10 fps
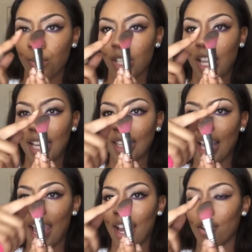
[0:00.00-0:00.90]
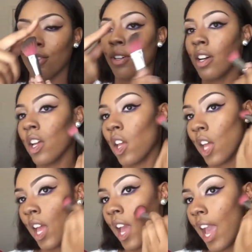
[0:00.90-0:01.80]
with like the angle,
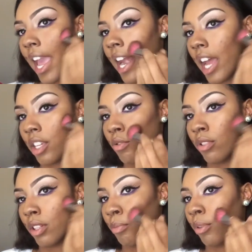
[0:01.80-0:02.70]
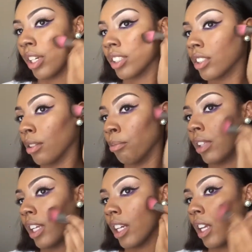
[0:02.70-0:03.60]
and I use the brush to
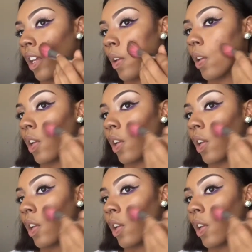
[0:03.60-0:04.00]
blend it